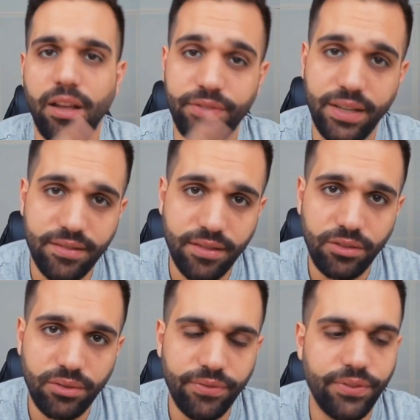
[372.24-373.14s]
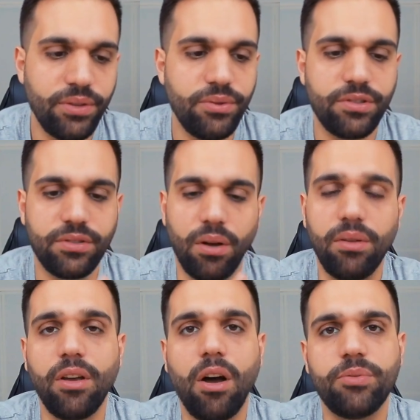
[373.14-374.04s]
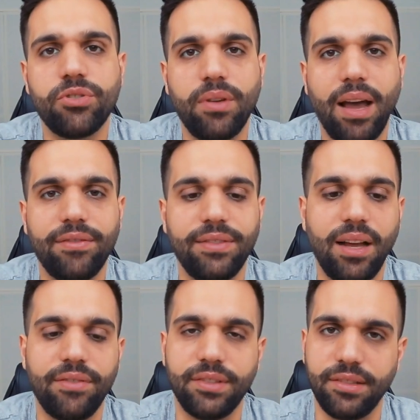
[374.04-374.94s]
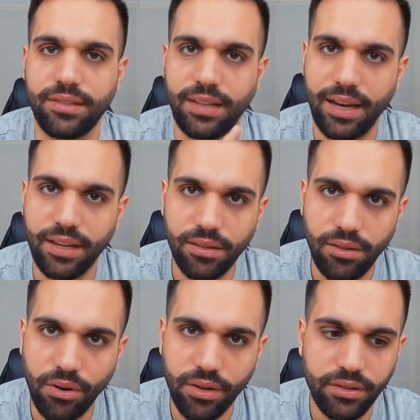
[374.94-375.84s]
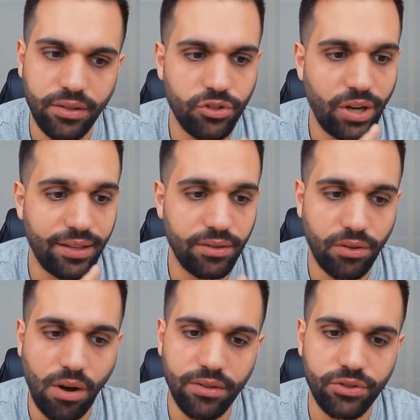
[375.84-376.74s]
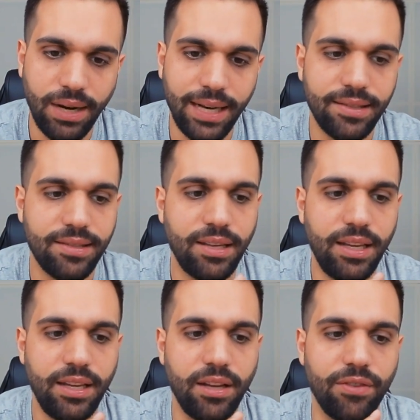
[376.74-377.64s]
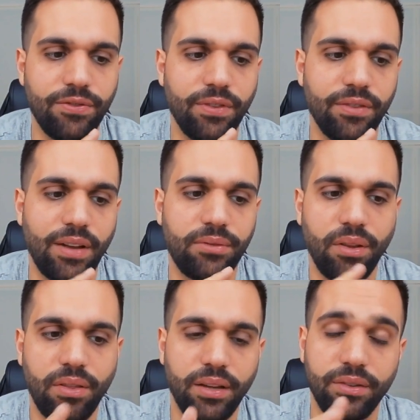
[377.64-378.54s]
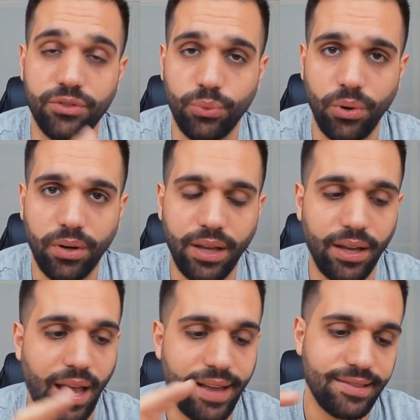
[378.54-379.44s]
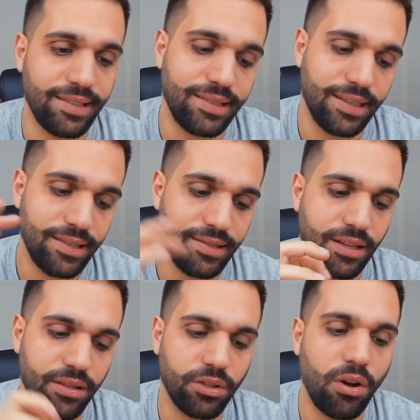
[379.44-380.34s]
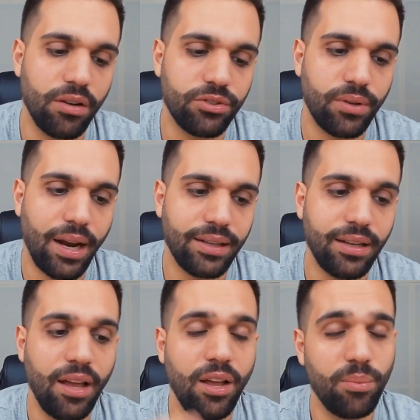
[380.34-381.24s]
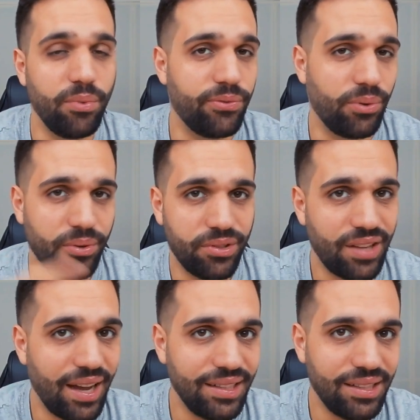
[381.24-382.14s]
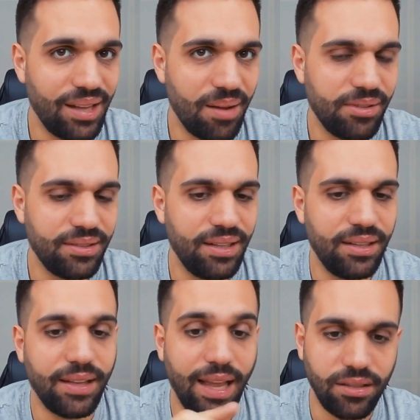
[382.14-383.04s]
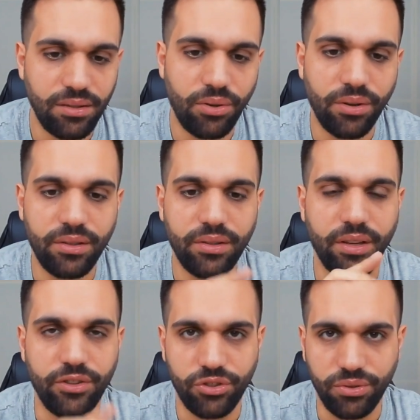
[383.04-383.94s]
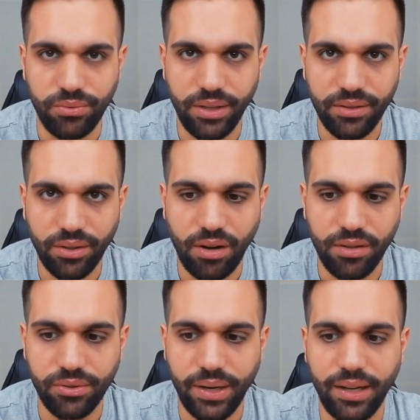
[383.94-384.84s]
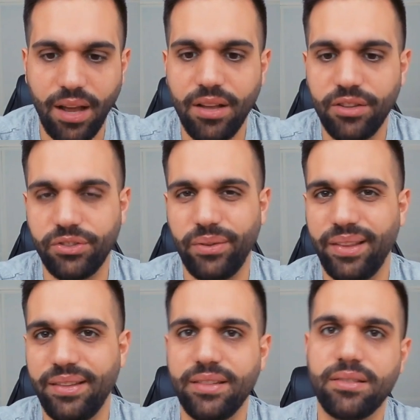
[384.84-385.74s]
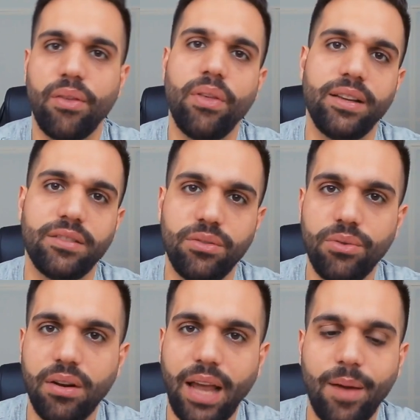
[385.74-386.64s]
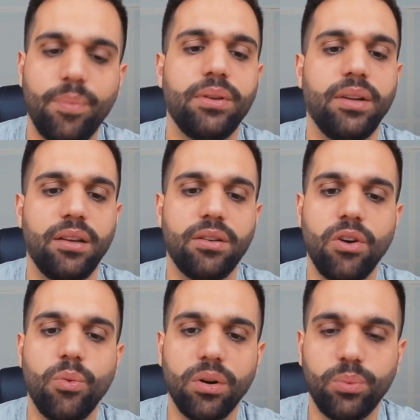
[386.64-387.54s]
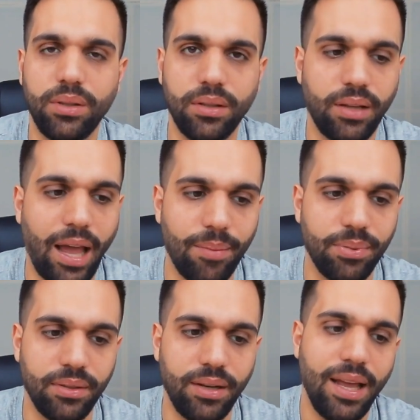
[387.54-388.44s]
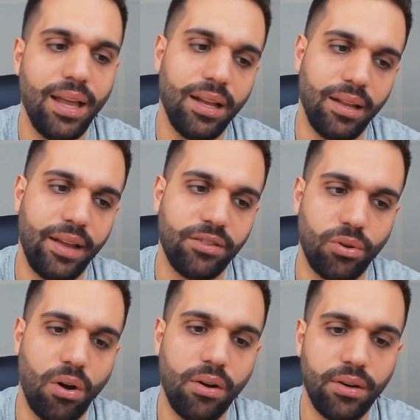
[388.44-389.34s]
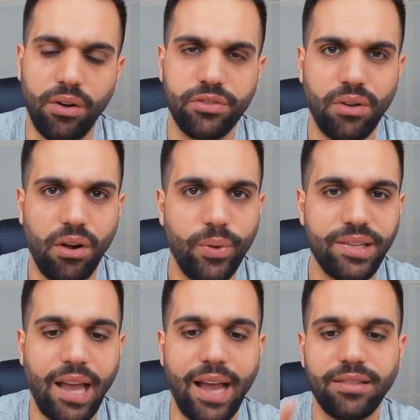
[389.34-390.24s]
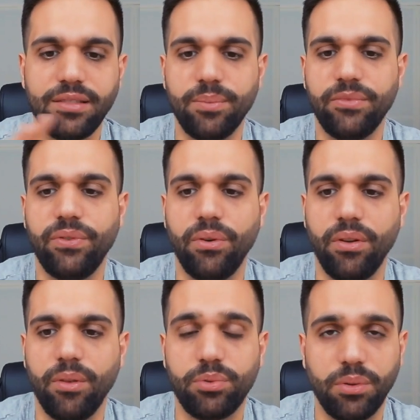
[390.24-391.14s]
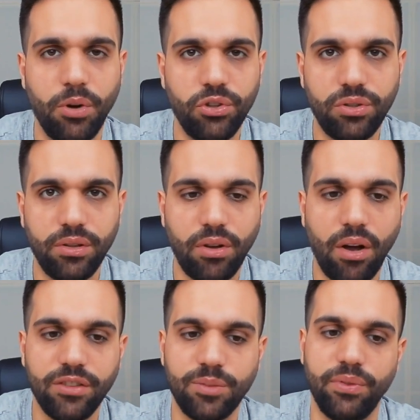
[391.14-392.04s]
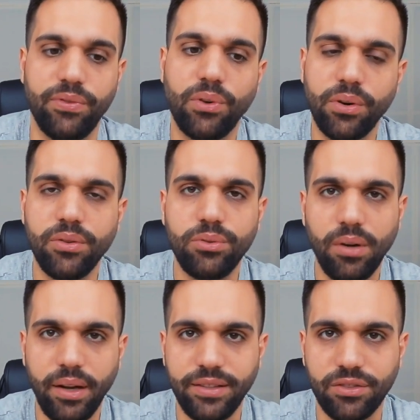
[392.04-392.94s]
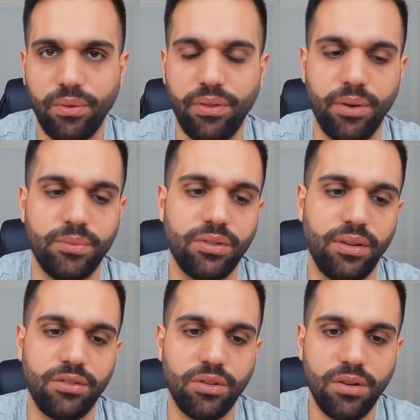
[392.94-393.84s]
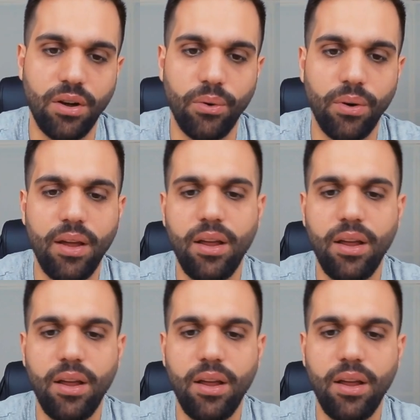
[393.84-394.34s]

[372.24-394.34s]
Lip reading: If they still refuse, the only option you have left is getting a lawyer, check the contract, see if everything is working as it is in the contract. Before you sign the label deal, get a lawyer. He should read the contract so that these things do not happen and you know what will happen later on. Also, always ask them for the promotional costs before you release with them so that you know